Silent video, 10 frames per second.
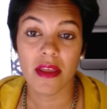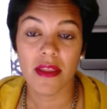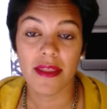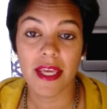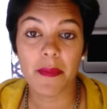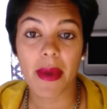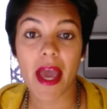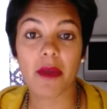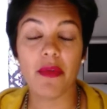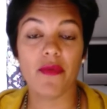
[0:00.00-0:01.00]
Think
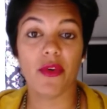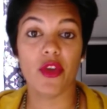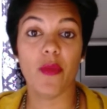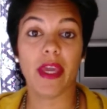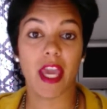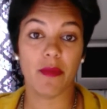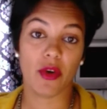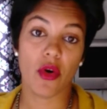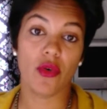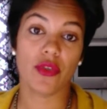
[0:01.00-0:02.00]
back before you became a
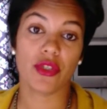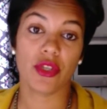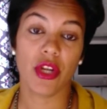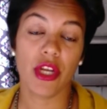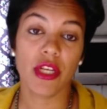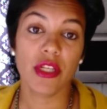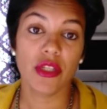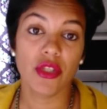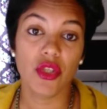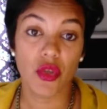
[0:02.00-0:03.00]
coach.
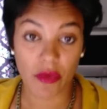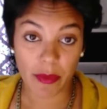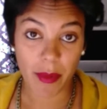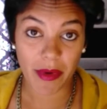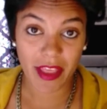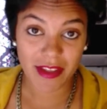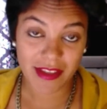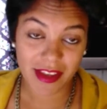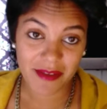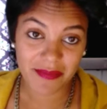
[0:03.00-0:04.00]
Do you remember that
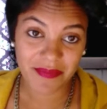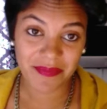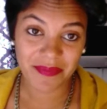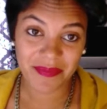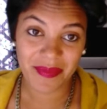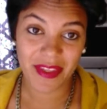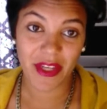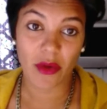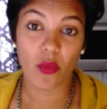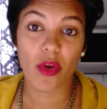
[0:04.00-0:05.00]
time?
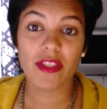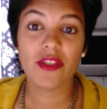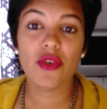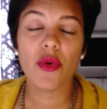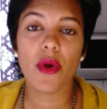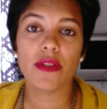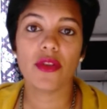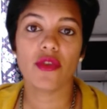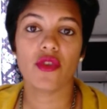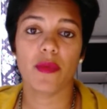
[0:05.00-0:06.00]
What did you go on
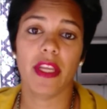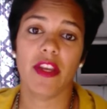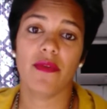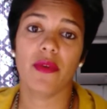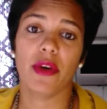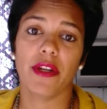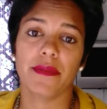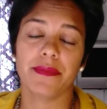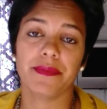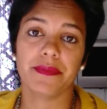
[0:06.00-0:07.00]
social media for?
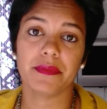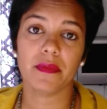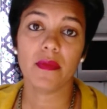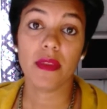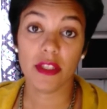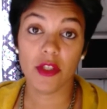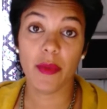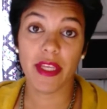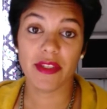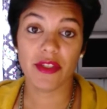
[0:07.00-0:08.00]
To
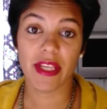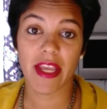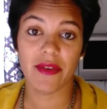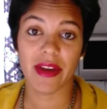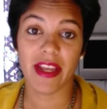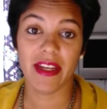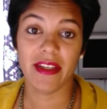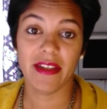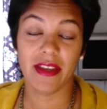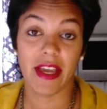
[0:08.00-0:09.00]
be entertained, right?
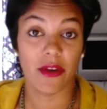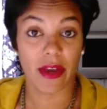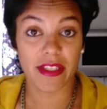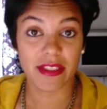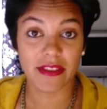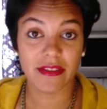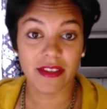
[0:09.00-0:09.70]
I know I did.